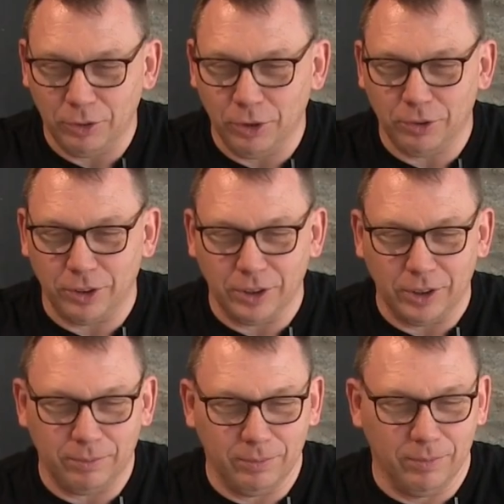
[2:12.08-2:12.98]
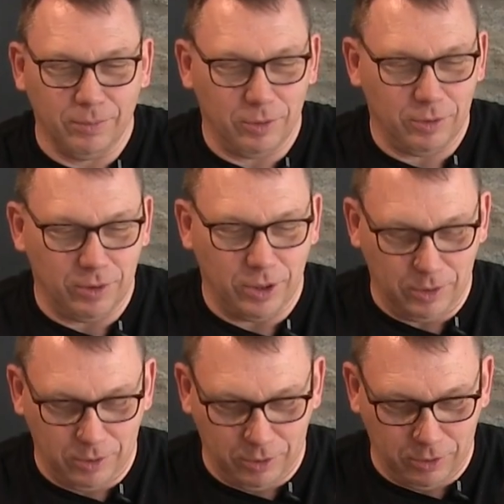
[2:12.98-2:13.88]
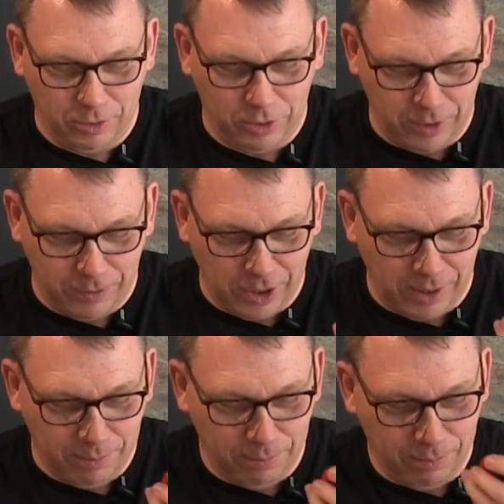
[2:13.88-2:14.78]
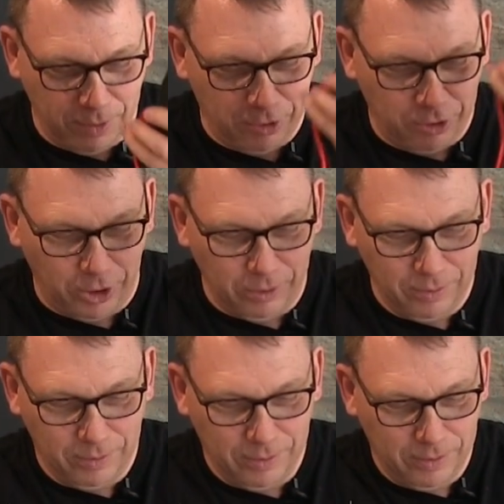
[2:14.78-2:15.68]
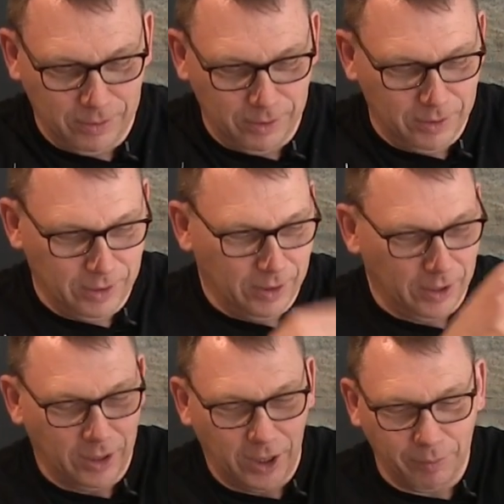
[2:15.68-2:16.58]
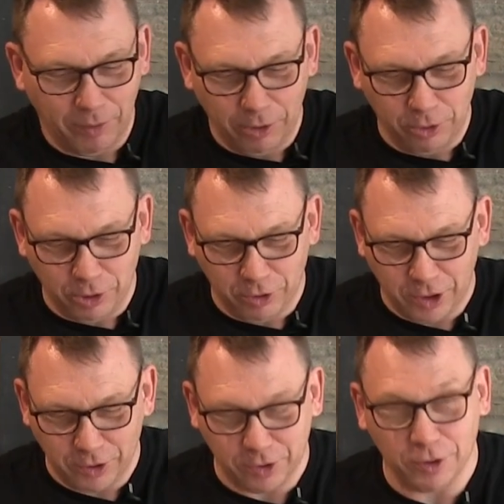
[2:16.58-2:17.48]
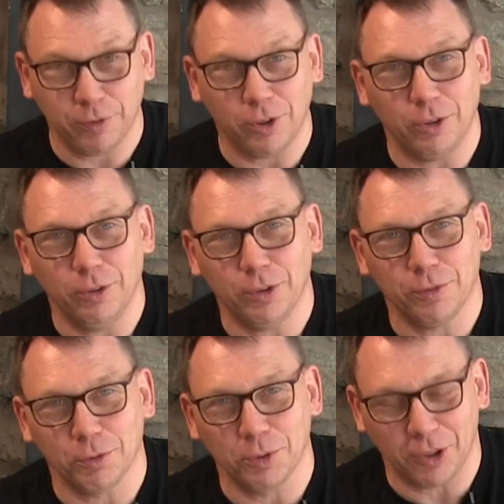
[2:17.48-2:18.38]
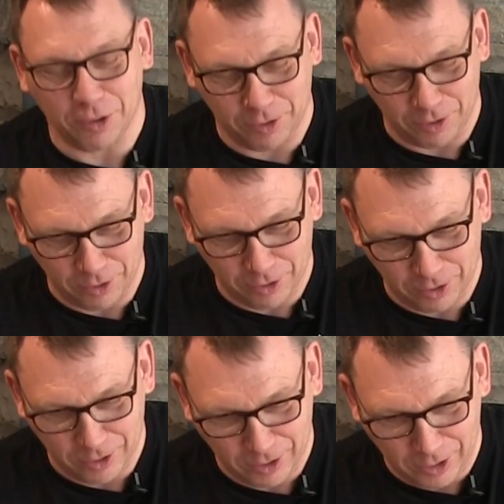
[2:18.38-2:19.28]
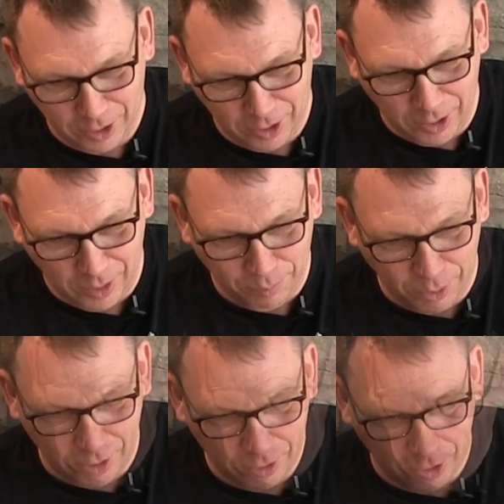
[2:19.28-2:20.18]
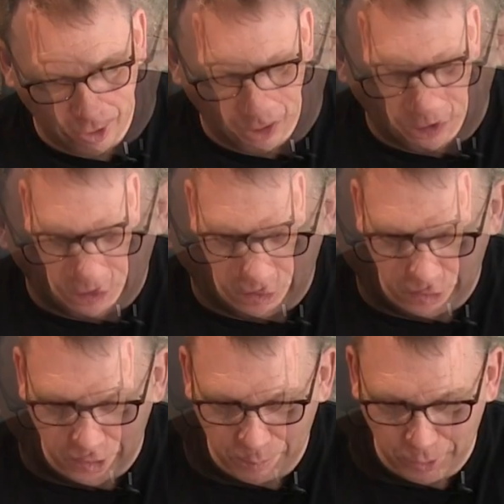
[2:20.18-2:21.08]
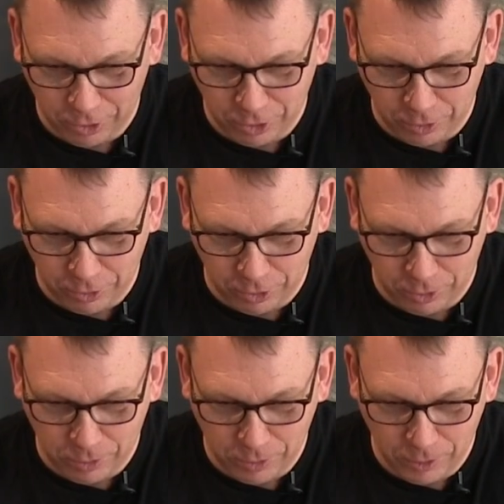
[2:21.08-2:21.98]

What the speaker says: using a DVM meter, I'm now going to test this fuse for resistance. And this simply shows you